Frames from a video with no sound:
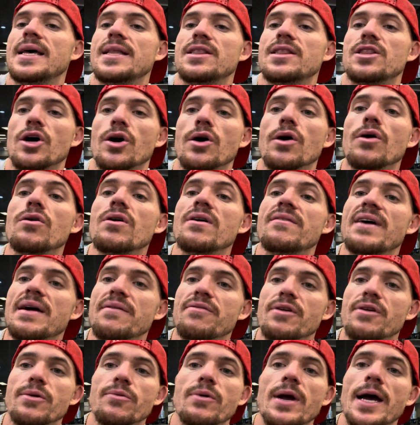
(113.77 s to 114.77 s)
The goal of
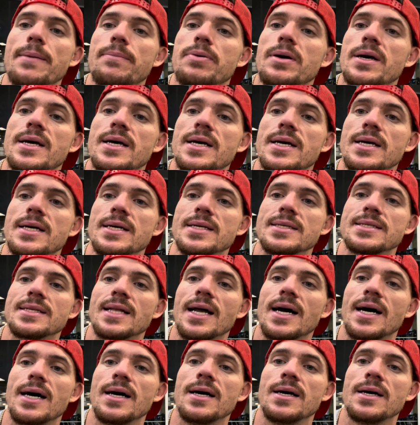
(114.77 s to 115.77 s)
every rep is
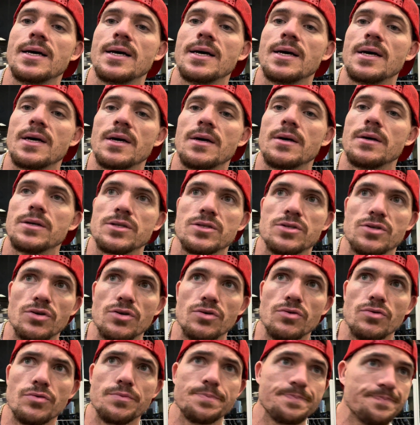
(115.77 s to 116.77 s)
not to
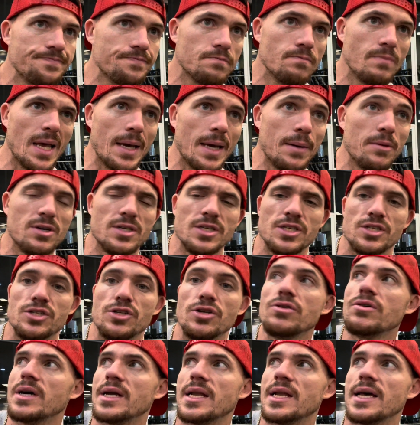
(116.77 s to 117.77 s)
be able to just
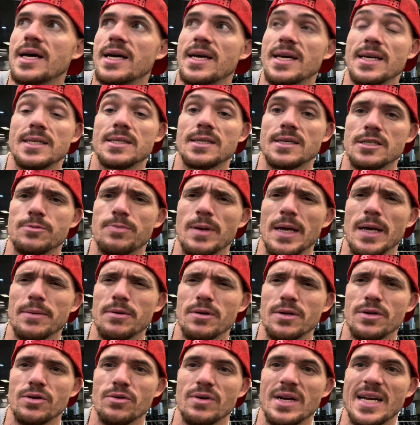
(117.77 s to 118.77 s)
do it, it's to be able
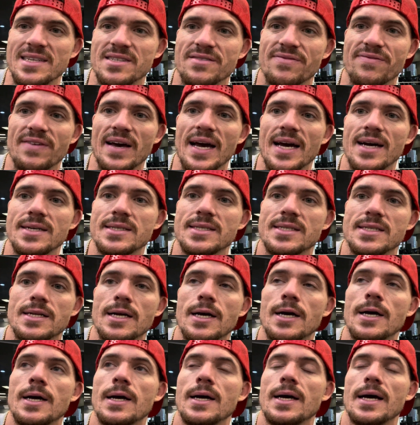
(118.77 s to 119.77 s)
to do it as fast
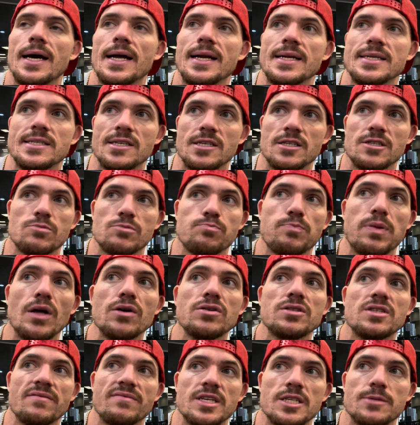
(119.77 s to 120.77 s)
and as
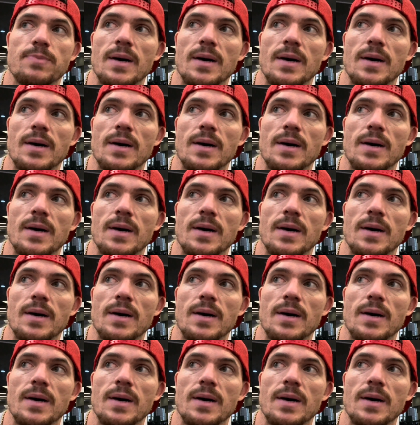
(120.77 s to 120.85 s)
explosive as